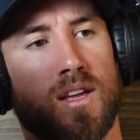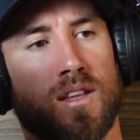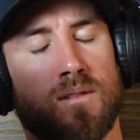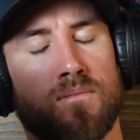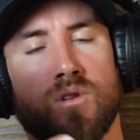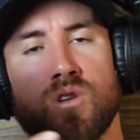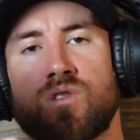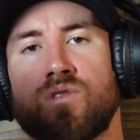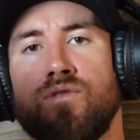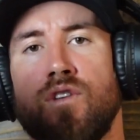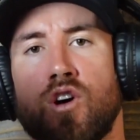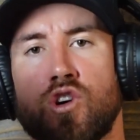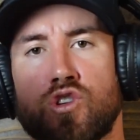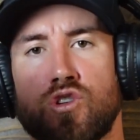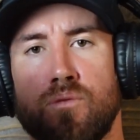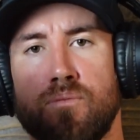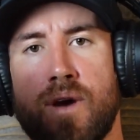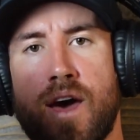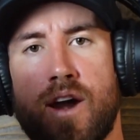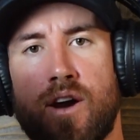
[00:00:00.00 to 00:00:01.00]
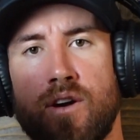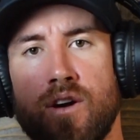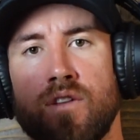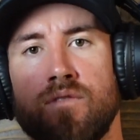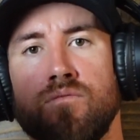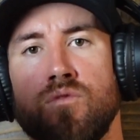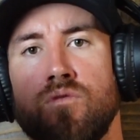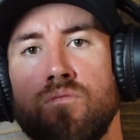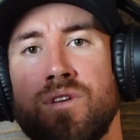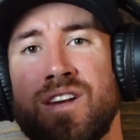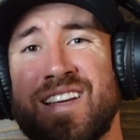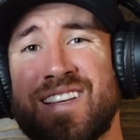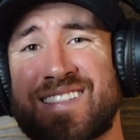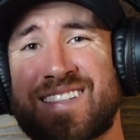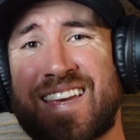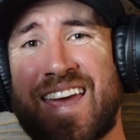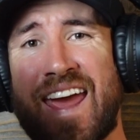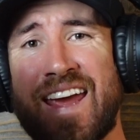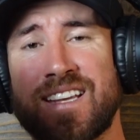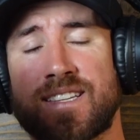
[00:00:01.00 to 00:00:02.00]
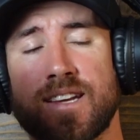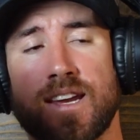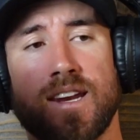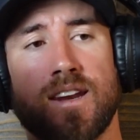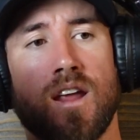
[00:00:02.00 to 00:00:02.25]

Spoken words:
like the most functional pattern of movement, is gait,